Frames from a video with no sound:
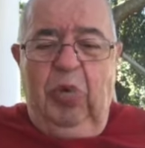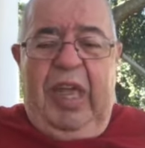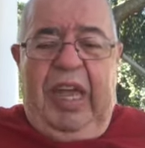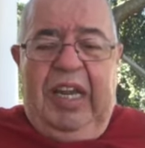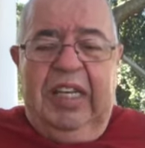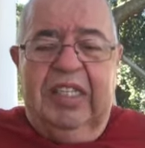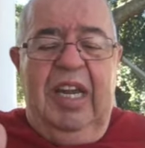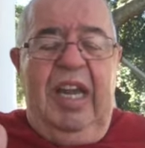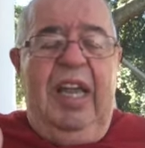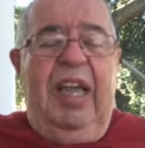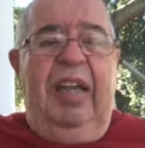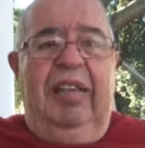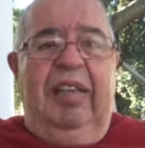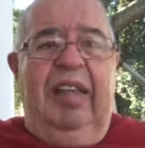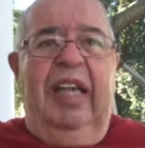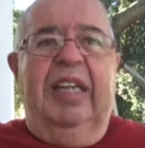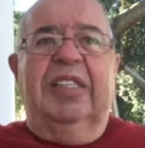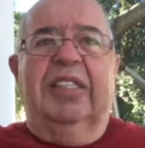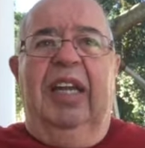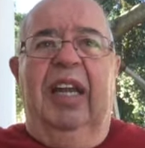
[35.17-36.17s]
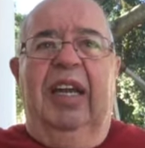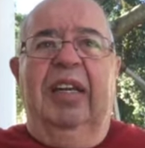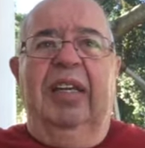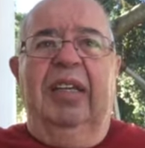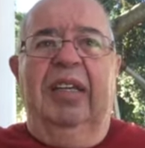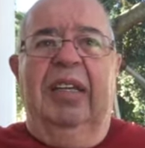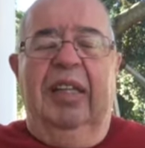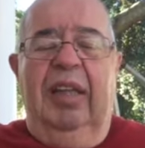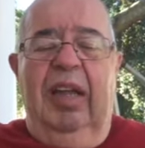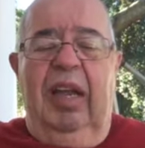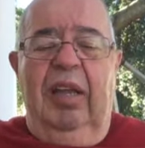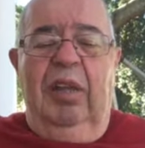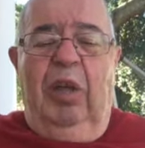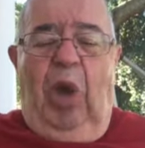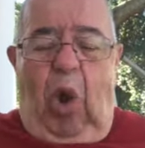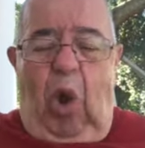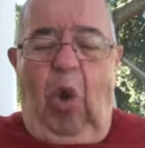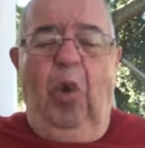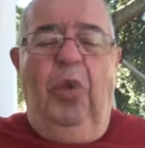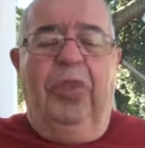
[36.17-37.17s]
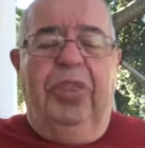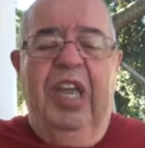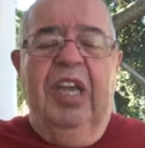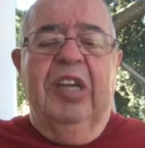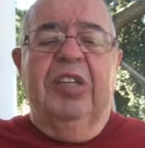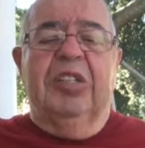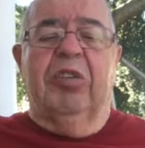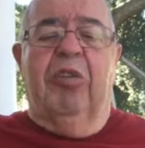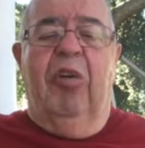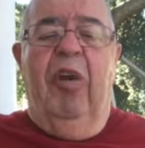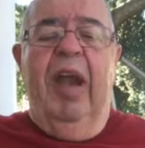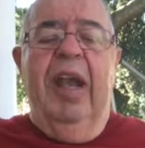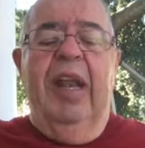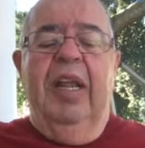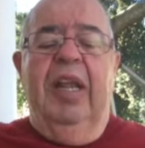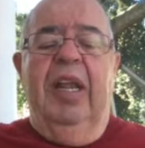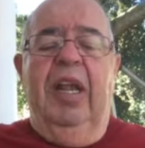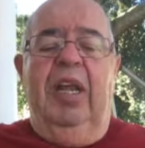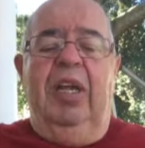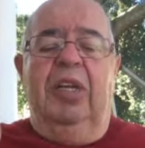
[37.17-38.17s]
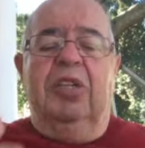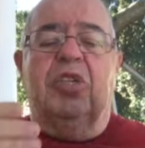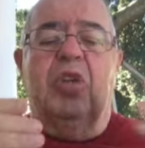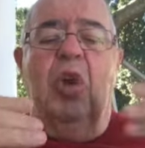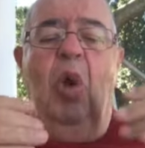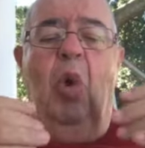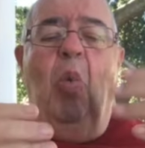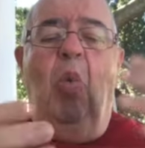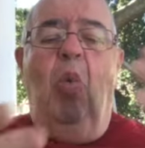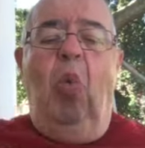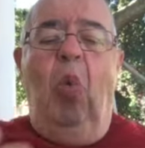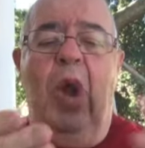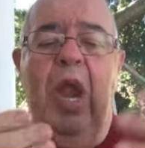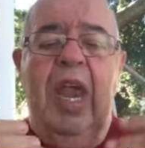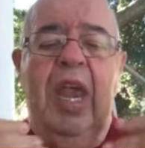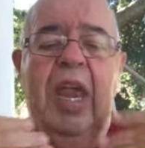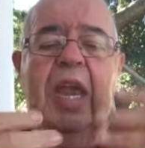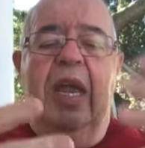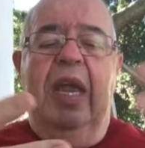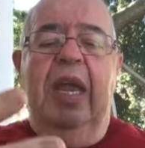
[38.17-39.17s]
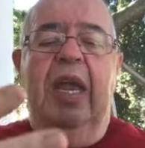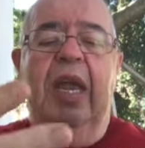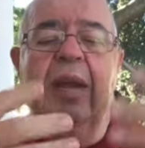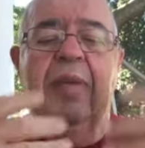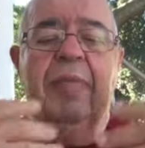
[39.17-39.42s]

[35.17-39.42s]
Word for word: That's that's the the whole thing's created so we